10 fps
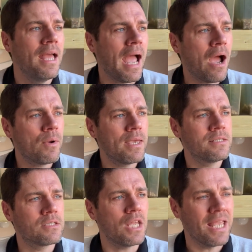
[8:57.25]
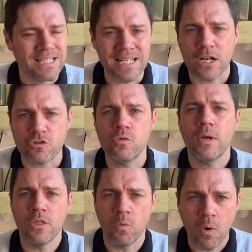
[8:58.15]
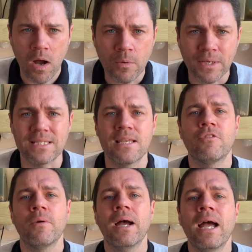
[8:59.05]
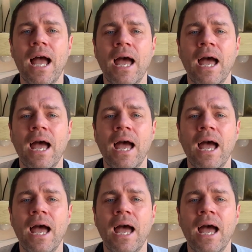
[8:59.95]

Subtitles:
Algae is natural in the wild, it's everywhere,